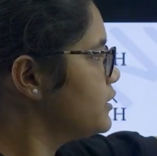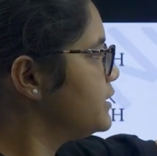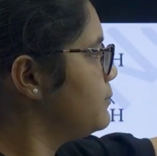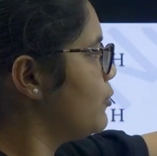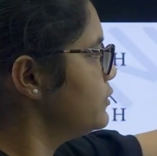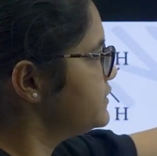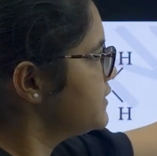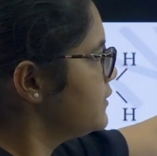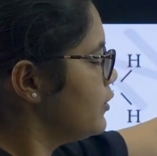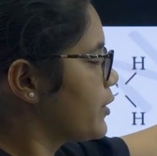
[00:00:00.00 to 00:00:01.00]
all the
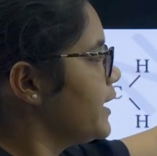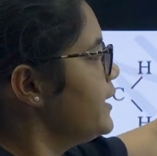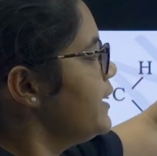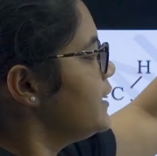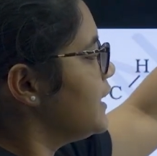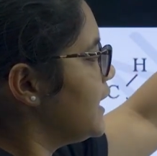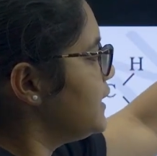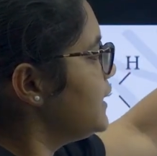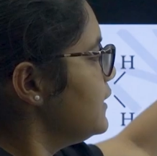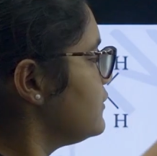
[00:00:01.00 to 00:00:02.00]
bonds okay any